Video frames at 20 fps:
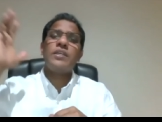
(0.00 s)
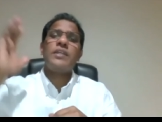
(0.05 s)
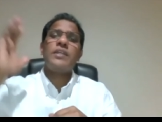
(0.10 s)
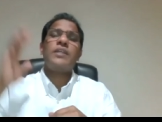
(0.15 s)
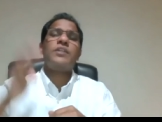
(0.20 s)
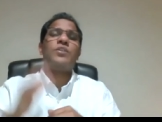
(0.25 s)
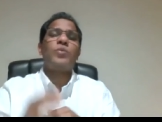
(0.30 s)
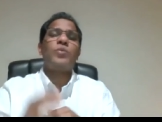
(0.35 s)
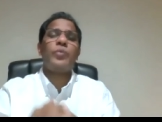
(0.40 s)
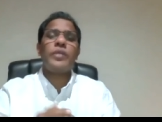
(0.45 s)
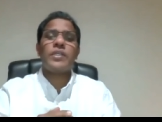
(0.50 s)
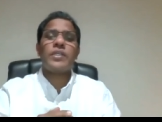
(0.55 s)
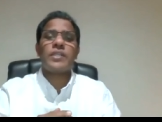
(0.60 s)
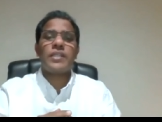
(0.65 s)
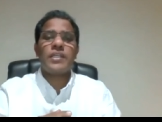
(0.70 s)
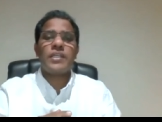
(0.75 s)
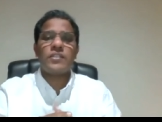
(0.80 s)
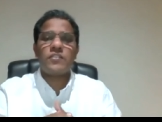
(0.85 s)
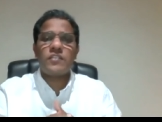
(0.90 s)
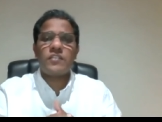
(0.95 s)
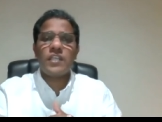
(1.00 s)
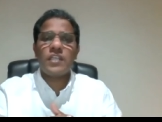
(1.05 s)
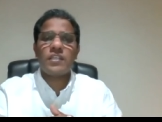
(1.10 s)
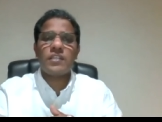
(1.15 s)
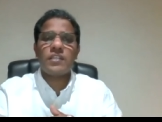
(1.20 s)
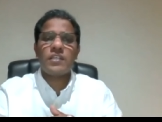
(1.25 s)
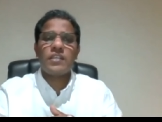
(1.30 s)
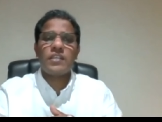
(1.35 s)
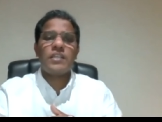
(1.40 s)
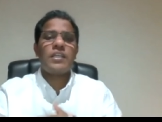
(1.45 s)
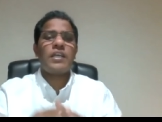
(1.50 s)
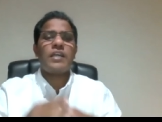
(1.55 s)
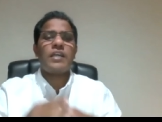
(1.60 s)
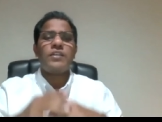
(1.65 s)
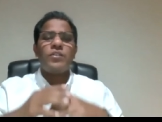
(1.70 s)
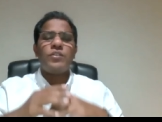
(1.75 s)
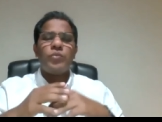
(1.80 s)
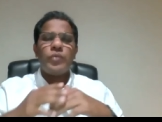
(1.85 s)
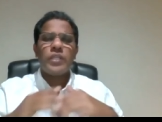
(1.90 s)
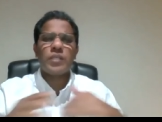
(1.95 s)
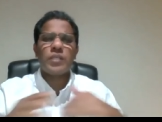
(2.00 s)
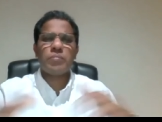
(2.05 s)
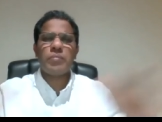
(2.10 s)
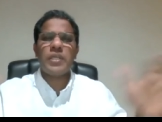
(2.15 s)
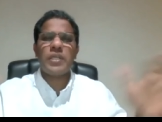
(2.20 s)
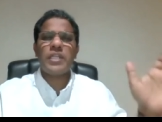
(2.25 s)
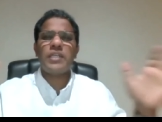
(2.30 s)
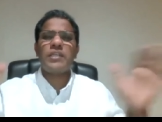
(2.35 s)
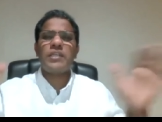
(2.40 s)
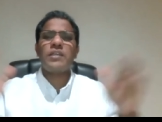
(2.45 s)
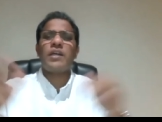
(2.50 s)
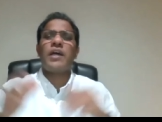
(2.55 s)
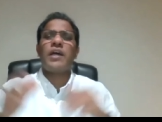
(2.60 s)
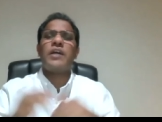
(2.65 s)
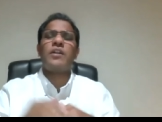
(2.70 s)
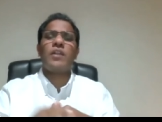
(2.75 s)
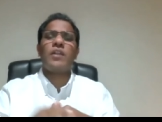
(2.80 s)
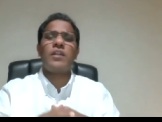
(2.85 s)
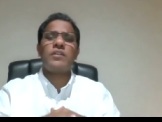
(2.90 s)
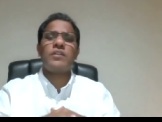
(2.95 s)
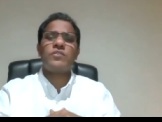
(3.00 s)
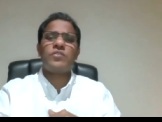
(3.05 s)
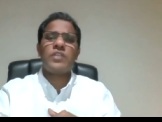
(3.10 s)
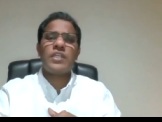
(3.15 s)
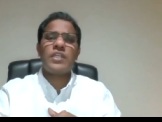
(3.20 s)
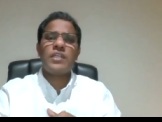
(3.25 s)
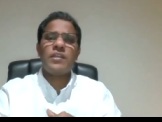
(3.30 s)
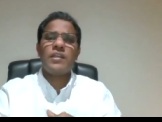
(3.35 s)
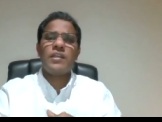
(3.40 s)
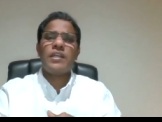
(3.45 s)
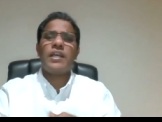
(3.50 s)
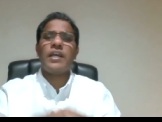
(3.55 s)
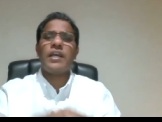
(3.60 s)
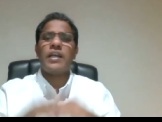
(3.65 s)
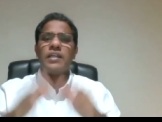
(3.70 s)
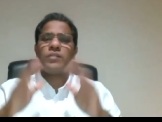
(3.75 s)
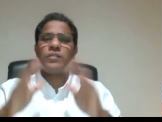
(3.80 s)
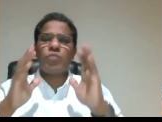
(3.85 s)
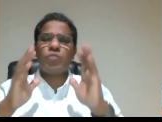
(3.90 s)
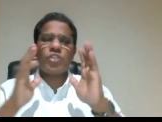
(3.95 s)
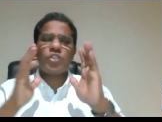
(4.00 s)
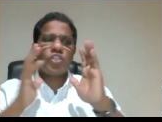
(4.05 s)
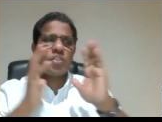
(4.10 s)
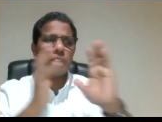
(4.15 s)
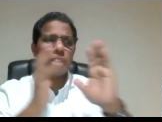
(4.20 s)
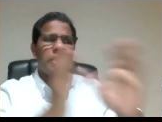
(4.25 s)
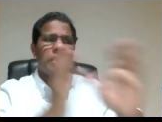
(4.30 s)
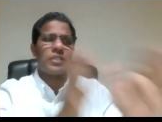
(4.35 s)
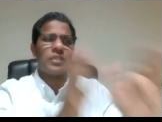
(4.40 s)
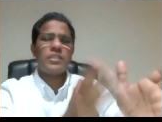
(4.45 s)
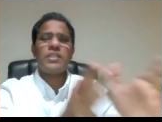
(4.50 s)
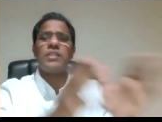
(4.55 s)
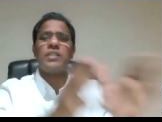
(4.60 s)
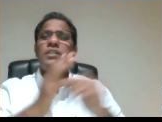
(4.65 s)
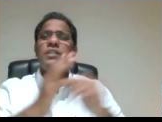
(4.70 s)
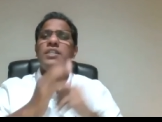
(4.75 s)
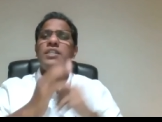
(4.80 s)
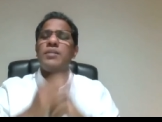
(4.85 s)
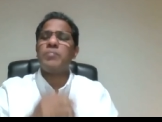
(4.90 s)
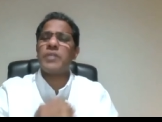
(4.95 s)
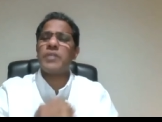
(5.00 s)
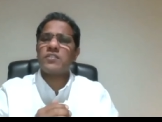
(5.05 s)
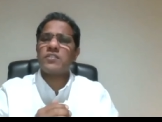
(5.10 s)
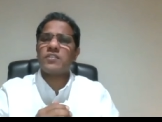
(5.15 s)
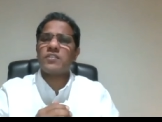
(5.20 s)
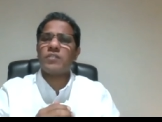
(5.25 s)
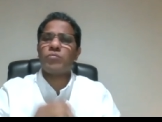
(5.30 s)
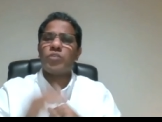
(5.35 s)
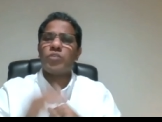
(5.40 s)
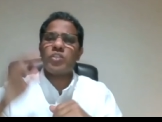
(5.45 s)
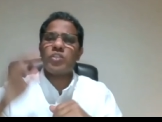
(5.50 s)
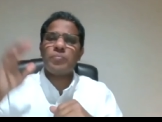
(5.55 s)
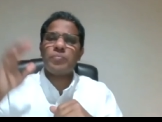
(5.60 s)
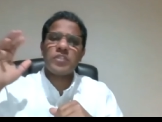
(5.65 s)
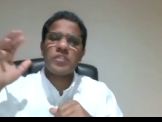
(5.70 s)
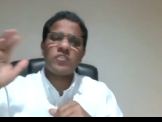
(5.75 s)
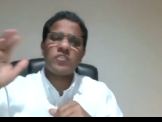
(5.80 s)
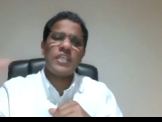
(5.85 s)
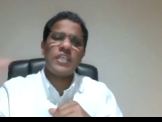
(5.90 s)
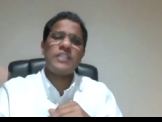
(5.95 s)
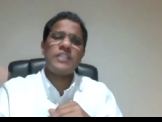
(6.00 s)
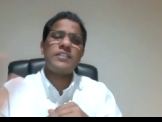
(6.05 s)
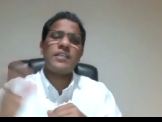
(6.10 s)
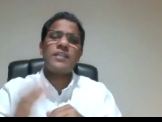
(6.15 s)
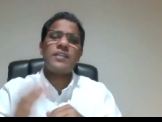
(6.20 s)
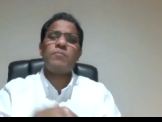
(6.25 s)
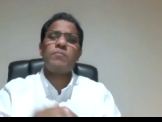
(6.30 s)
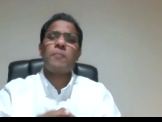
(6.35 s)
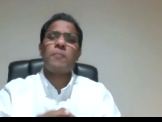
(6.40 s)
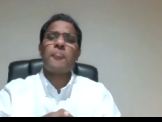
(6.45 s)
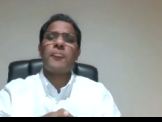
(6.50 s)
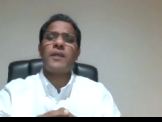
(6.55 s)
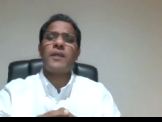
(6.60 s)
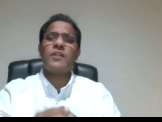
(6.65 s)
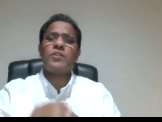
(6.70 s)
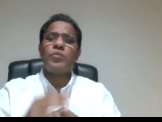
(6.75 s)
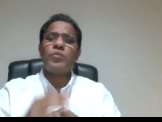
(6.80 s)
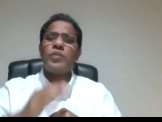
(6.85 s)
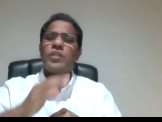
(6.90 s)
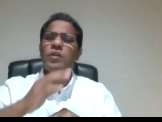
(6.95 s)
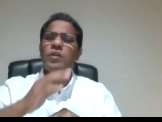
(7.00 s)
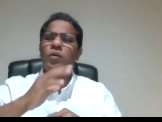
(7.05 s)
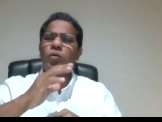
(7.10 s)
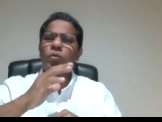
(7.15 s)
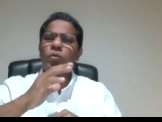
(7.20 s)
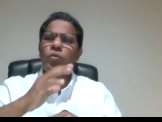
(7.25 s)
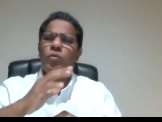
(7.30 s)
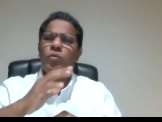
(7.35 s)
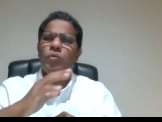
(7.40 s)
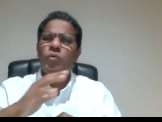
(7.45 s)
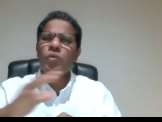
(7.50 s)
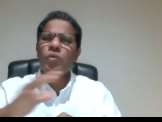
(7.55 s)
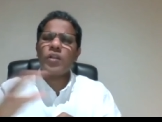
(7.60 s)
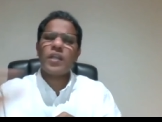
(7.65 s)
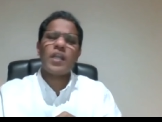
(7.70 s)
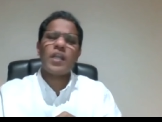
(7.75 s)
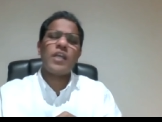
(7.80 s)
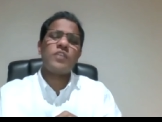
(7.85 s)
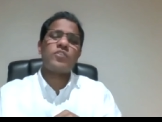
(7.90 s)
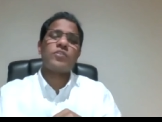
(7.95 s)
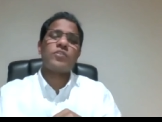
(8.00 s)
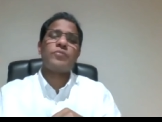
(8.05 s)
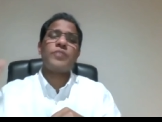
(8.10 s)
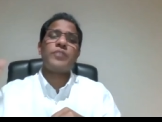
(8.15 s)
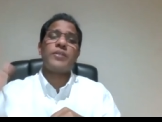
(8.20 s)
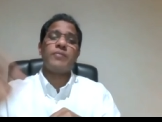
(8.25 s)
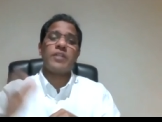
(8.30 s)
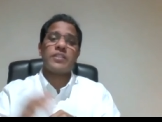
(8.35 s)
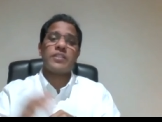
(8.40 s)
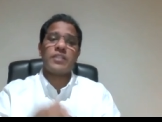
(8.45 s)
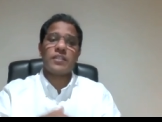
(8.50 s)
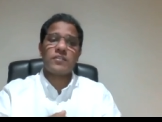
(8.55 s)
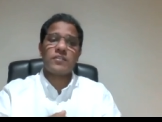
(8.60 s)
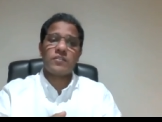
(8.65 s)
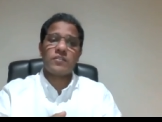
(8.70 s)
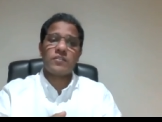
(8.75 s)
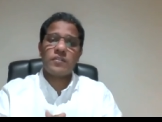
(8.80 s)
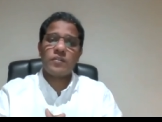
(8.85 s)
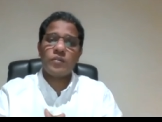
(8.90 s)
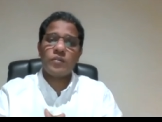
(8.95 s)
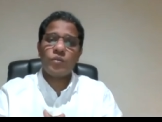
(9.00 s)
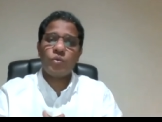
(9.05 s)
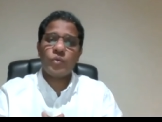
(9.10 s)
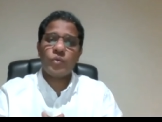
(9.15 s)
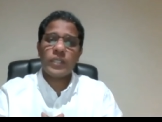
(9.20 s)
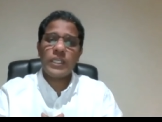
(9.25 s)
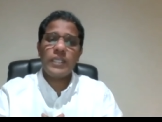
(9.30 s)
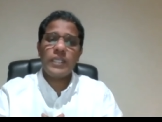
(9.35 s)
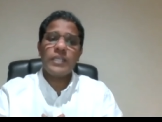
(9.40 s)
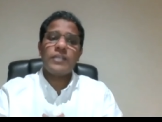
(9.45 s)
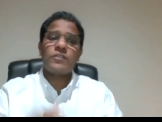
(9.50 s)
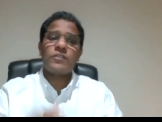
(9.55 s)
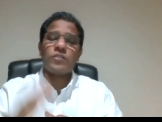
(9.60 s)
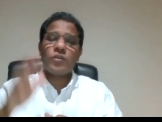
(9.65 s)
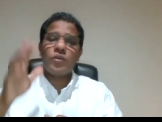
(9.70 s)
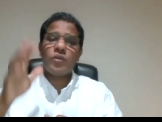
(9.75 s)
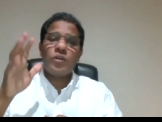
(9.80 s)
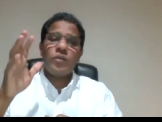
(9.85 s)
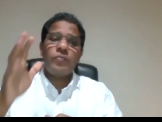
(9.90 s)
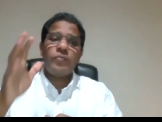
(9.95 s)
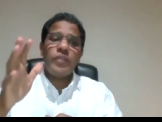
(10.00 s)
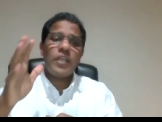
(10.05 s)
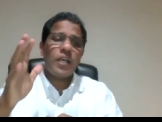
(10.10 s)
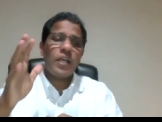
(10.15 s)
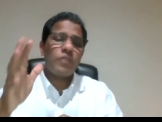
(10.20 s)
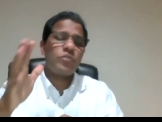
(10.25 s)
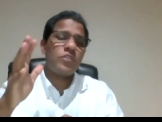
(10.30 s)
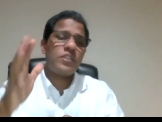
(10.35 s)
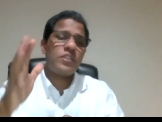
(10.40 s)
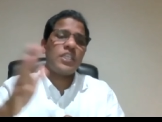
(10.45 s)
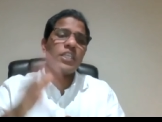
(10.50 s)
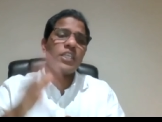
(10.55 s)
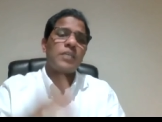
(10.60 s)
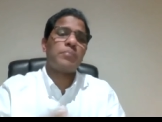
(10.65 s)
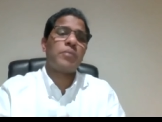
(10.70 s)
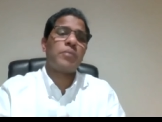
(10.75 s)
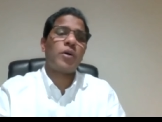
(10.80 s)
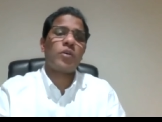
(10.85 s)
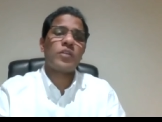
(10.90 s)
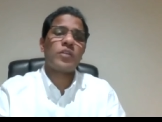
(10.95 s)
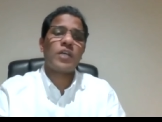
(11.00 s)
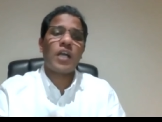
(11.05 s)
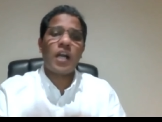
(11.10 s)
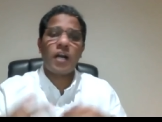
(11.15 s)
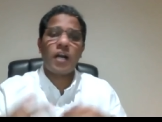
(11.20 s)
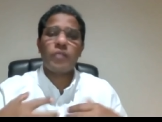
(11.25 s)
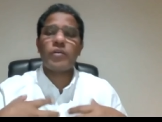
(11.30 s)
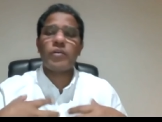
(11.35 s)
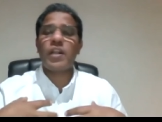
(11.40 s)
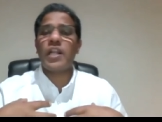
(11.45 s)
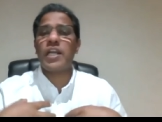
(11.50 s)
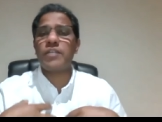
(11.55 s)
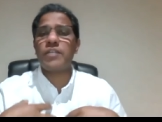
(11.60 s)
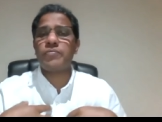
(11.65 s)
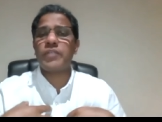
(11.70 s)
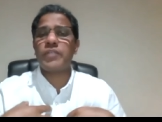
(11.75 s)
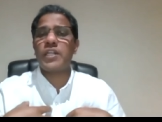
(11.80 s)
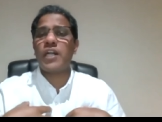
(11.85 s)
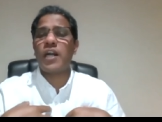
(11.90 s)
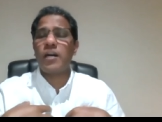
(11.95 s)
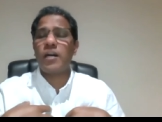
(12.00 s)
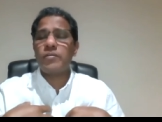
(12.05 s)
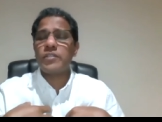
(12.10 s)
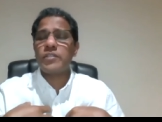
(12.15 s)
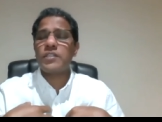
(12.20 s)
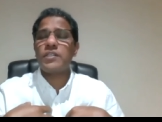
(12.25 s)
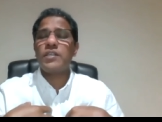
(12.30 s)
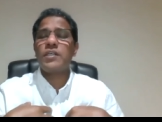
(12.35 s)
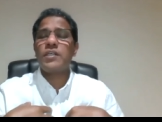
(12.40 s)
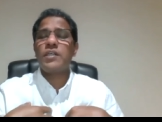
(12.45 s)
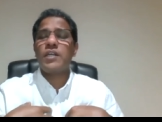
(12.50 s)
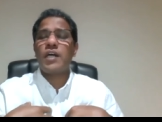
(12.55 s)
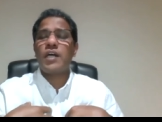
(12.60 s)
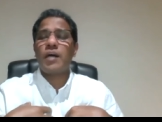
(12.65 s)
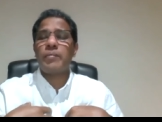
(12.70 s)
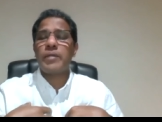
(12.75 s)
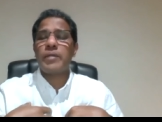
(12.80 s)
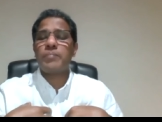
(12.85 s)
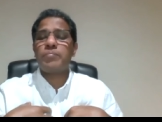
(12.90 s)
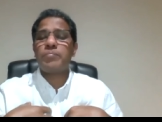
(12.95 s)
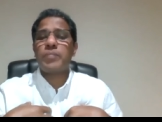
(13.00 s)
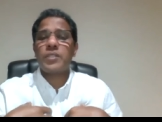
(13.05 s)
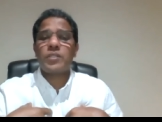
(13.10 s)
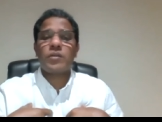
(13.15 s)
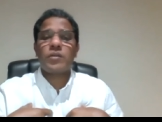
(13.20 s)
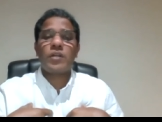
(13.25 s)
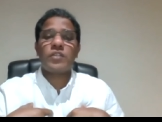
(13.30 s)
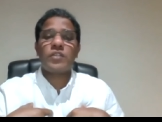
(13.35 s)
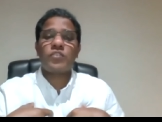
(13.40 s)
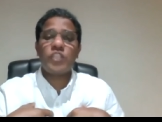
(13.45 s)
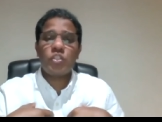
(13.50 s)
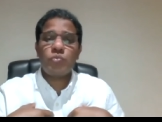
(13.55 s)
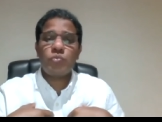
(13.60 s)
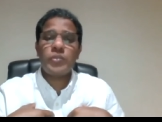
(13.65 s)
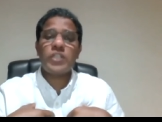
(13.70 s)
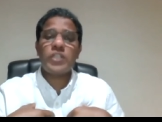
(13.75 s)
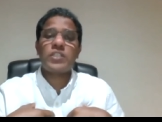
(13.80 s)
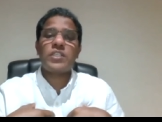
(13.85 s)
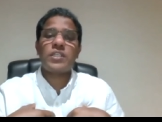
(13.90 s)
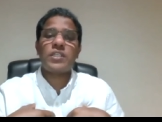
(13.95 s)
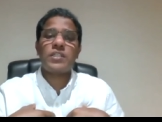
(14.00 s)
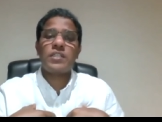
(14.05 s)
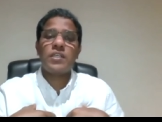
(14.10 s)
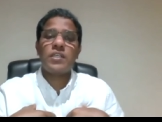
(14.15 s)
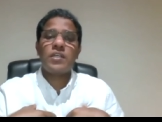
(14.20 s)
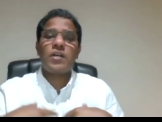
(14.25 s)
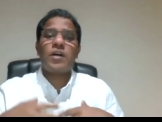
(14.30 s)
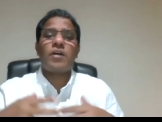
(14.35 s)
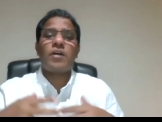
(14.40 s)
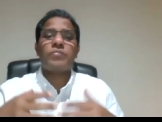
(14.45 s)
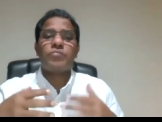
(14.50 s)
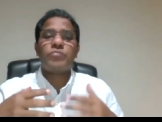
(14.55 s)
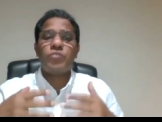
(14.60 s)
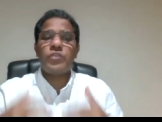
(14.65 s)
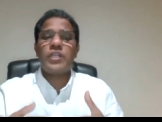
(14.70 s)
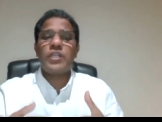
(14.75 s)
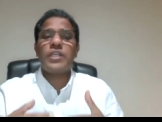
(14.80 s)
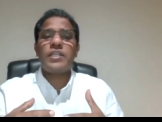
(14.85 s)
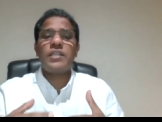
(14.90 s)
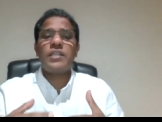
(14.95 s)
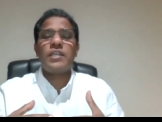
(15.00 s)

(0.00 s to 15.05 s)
doing in sin and doing many idolatry and worshiping the demons and worshiping satan and doing all kinds of evil things okay so we have to think about our life and our i um, mean particular situation of today